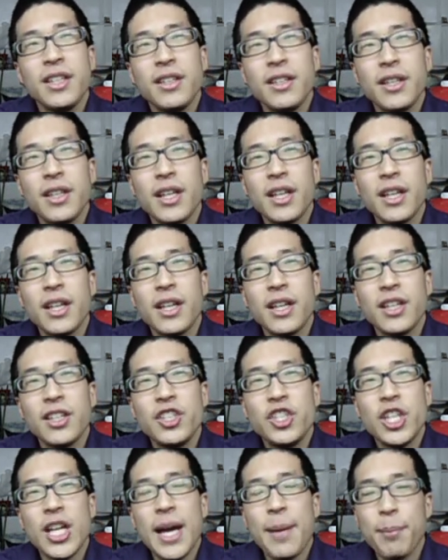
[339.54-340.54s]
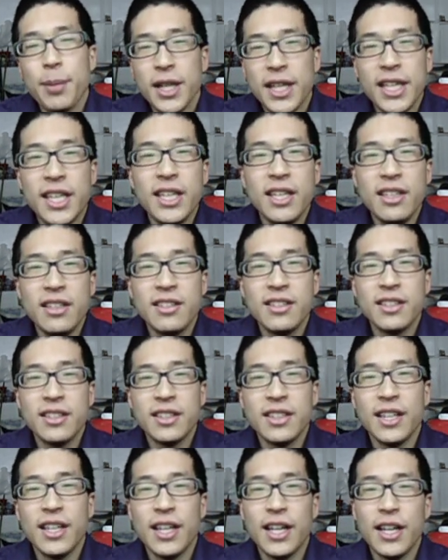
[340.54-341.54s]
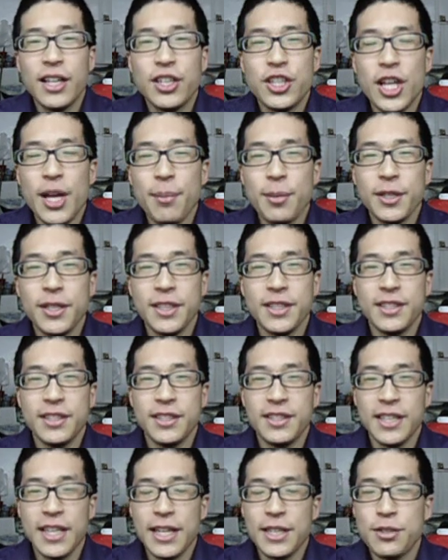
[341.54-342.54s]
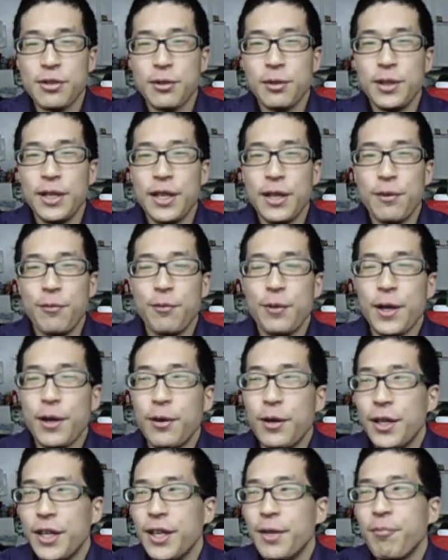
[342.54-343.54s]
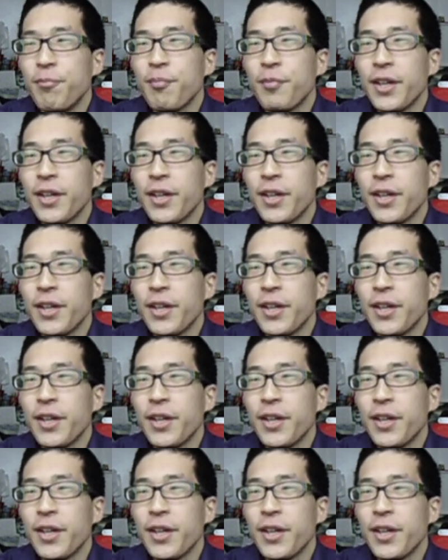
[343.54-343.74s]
yeah, Japanese. Yeah, Japanese is actually a very